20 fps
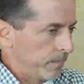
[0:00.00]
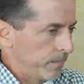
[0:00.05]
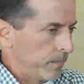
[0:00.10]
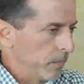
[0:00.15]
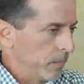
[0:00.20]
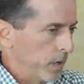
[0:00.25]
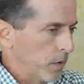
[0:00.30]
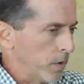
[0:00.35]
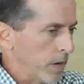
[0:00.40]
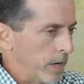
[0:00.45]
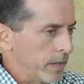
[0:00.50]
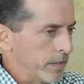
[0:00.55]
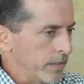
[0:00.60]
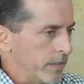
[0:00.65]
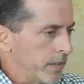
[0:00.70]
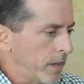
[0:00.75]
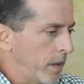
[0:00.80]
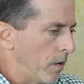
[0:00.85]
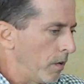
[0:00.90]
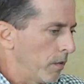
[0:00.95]
requests
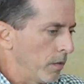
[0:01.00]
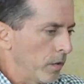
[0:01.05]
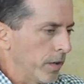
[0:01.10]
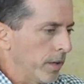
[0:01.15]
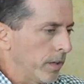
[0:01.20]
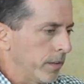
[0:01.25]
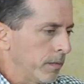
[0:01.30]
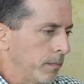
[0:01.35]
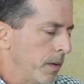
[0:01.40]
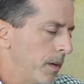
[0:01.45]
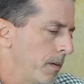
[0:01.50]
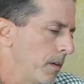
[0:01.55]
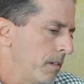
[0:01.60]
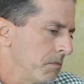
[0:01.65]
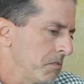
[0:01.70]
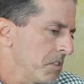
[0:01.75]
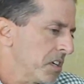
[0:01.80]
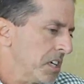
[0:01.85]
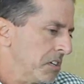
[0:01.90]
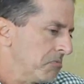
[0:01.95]
and I'll look at, oh,
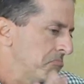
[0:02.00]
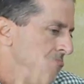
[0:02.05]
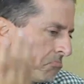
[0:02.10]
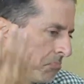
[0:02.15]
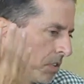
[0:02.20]
okay,